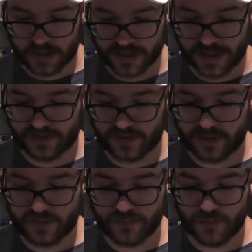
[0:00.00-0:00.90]

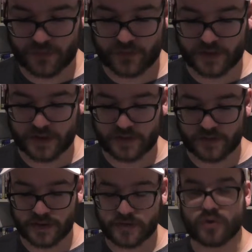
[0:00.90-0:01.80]
classic version
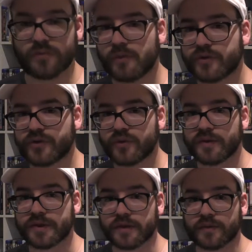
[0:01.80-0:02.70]
is the
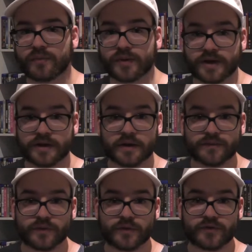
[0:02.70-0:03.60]
2.0 and the
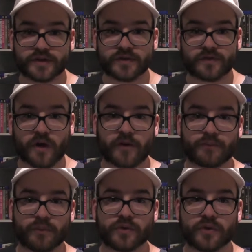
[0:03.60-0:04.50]
redone version is
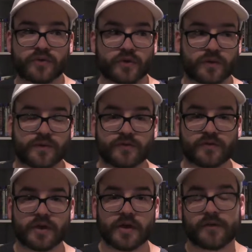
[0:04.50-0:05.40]
5.0, so they've
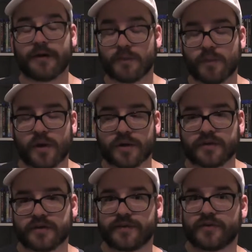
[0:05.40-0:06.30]
just
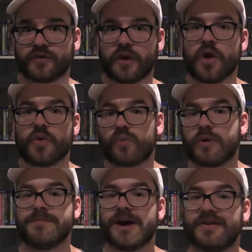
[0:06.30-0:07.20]
5.1, so they've just
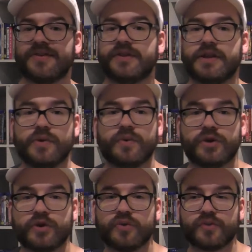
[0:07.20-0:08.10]
remastered the
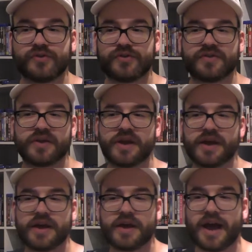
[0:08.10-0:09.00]
audio, which is,
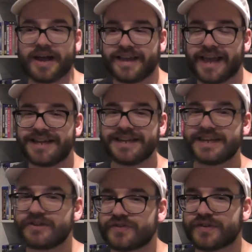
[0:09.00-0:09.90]
again, an
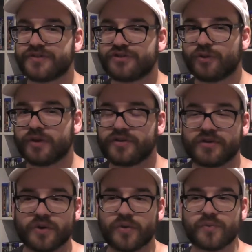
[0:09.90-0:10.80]
interesting choice. You
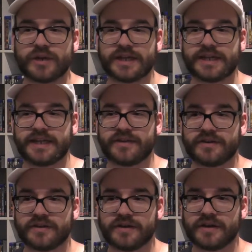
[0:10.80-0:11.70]
don't really need
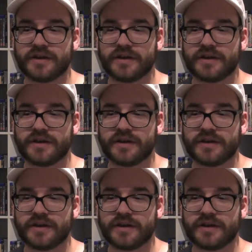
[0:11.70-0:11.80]
to,